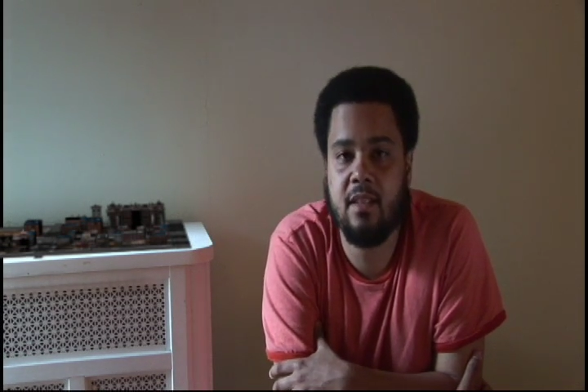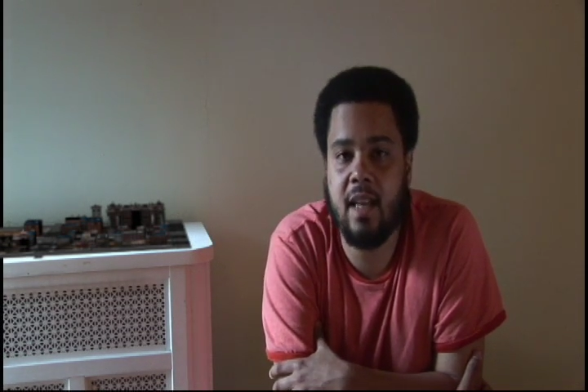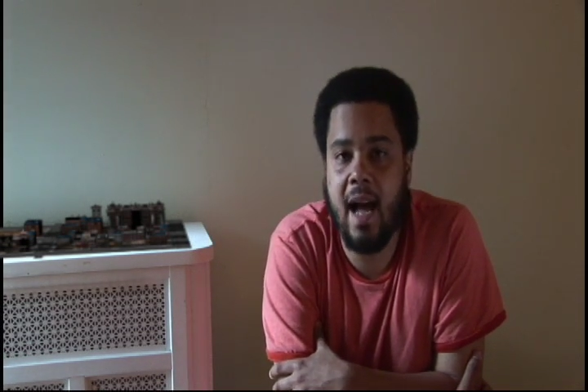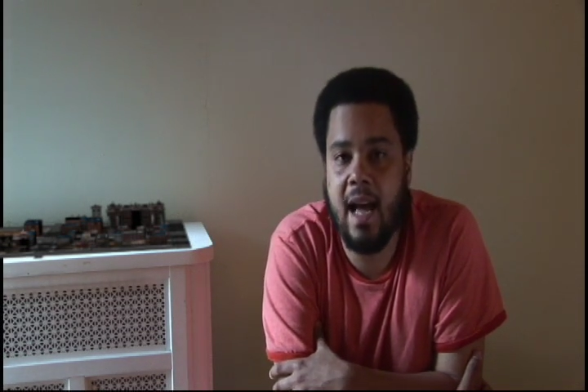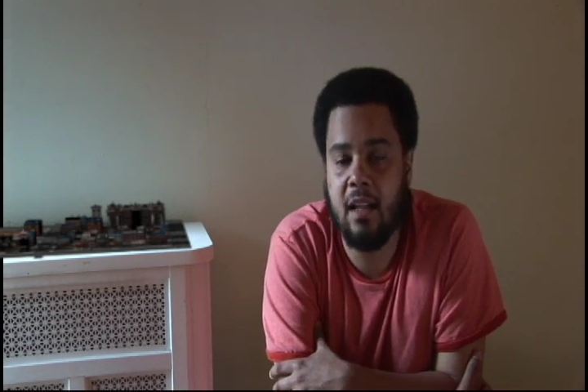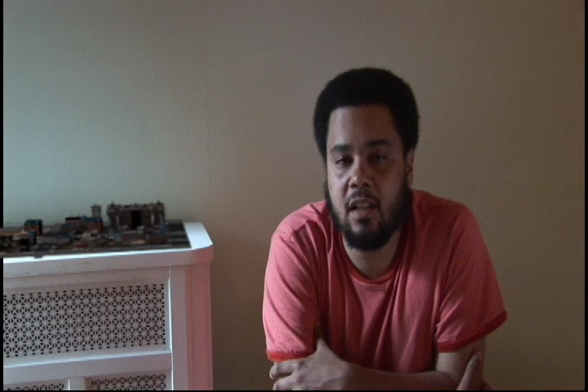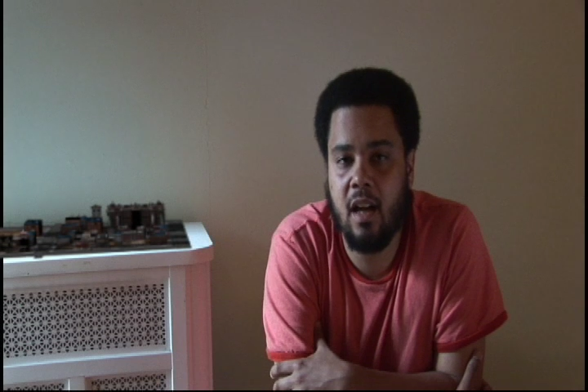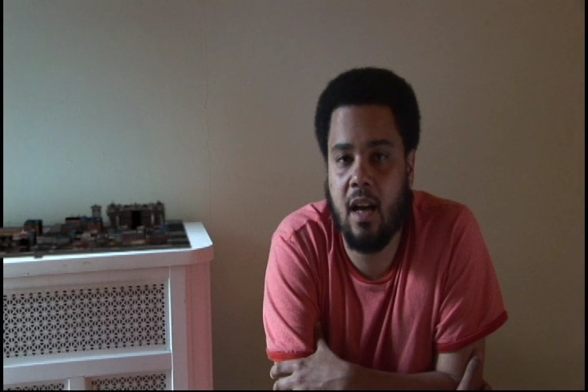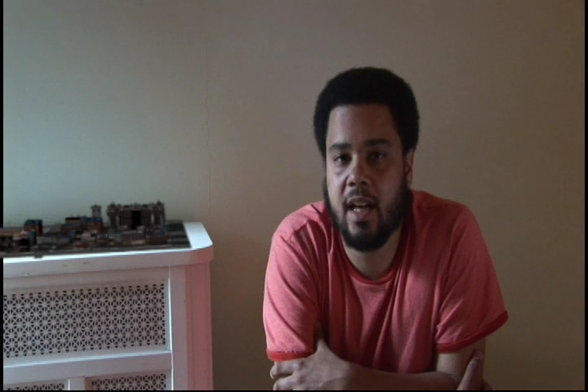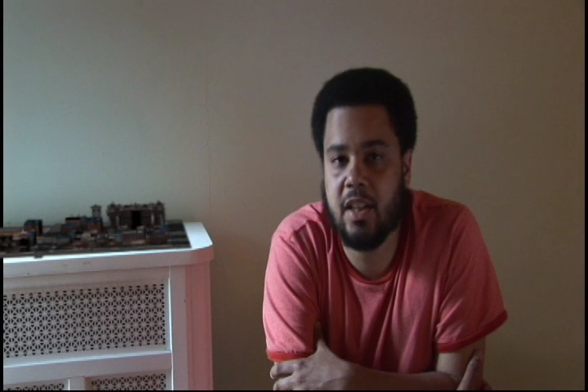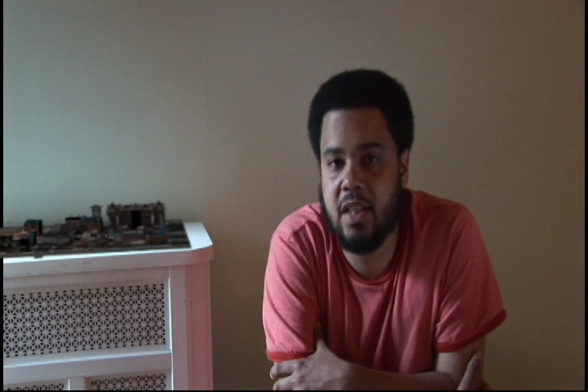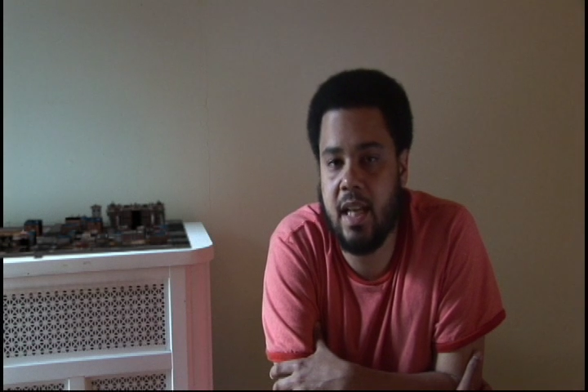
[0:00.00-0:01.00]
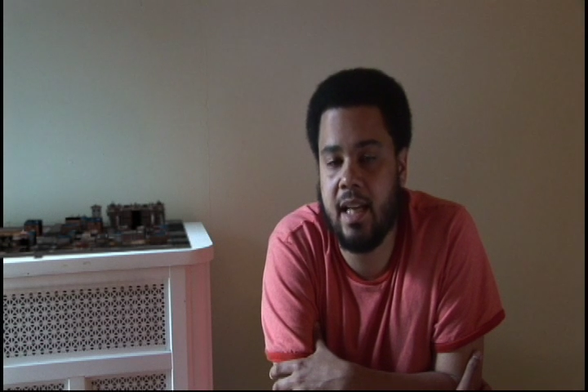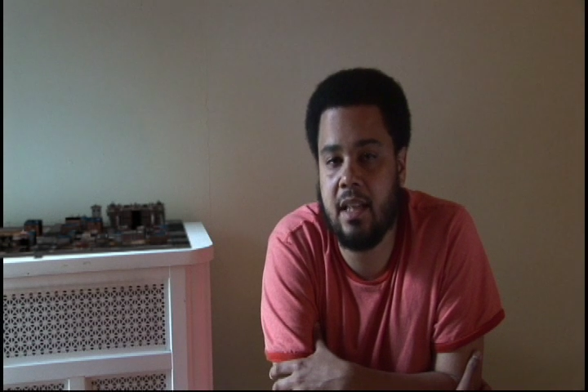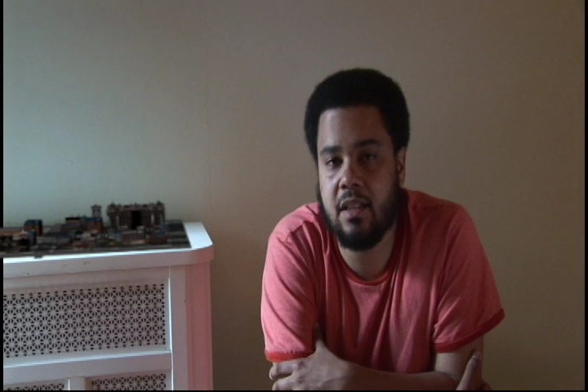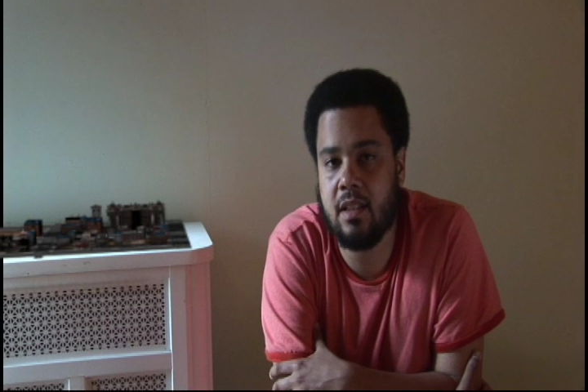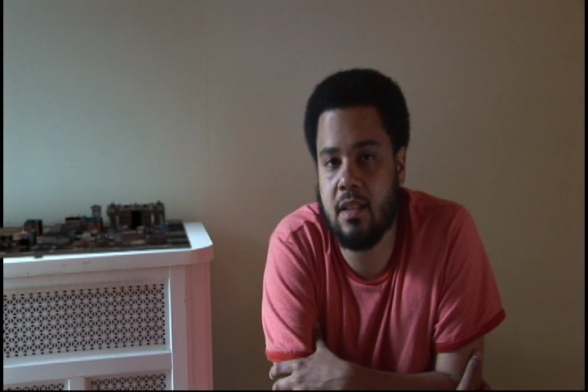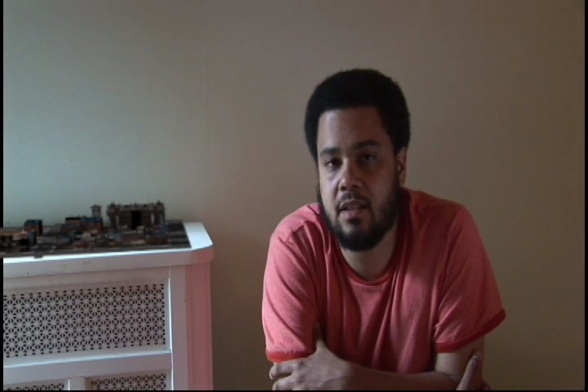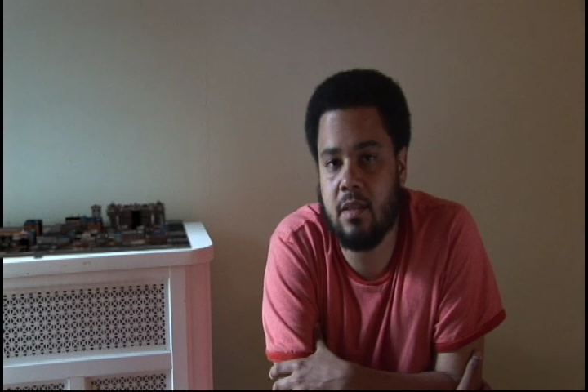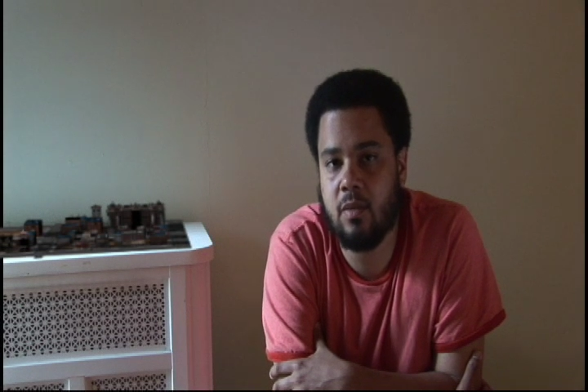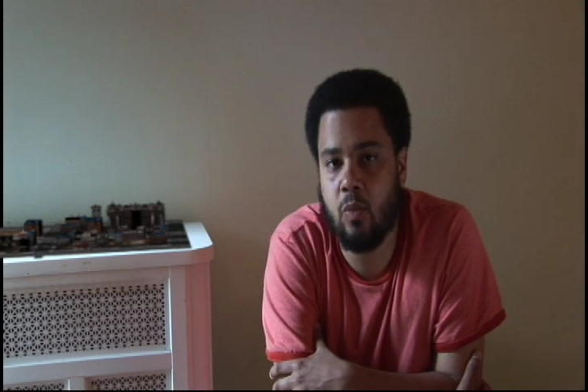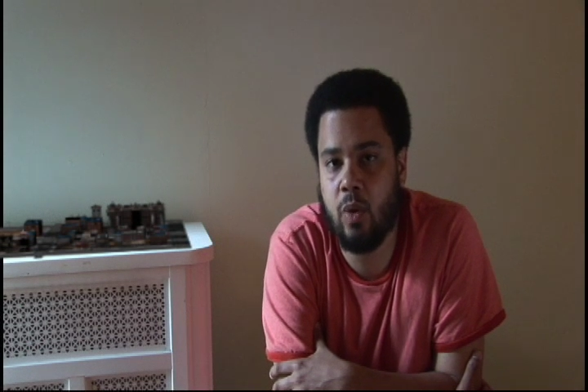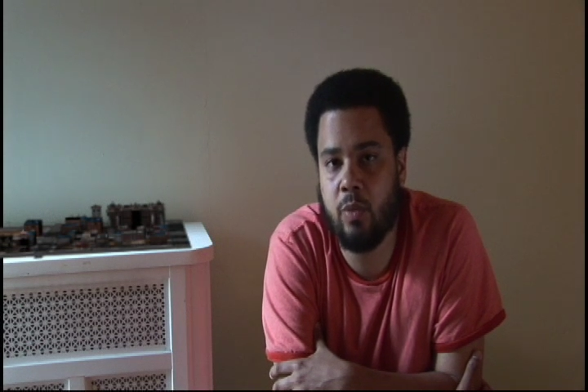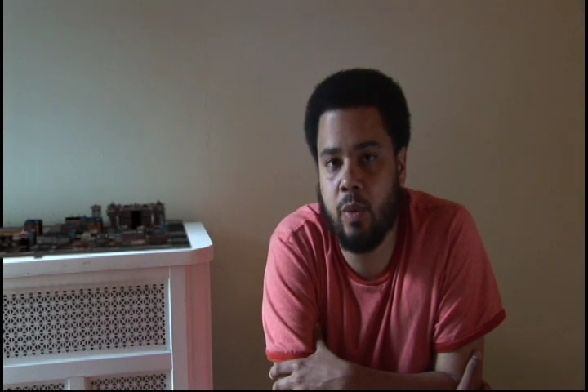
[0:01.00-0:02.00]
dialogue changes
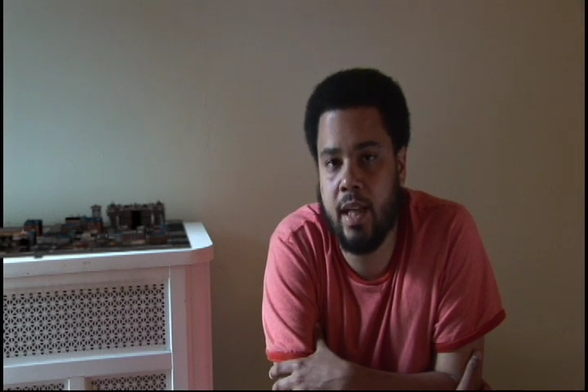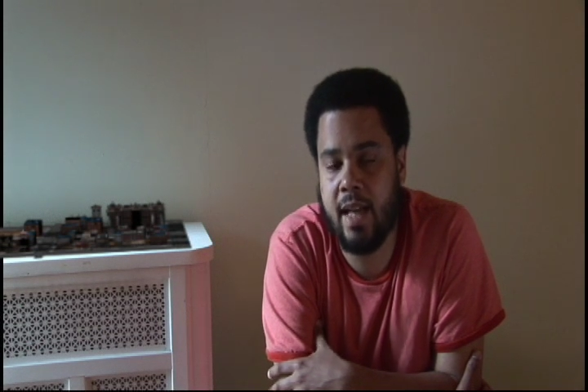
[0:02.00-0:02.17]
when we